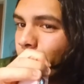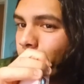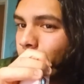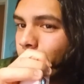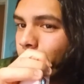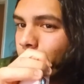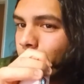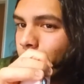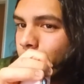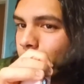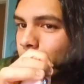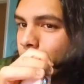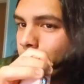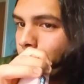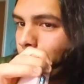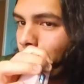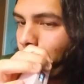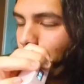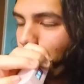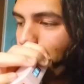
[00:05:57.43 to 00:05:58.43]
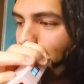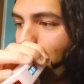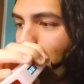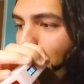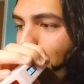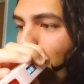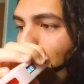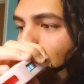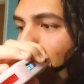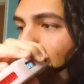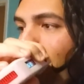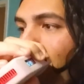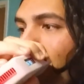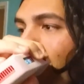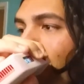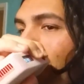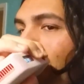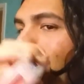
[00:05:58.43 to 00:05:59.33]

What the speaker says: (no one is talking)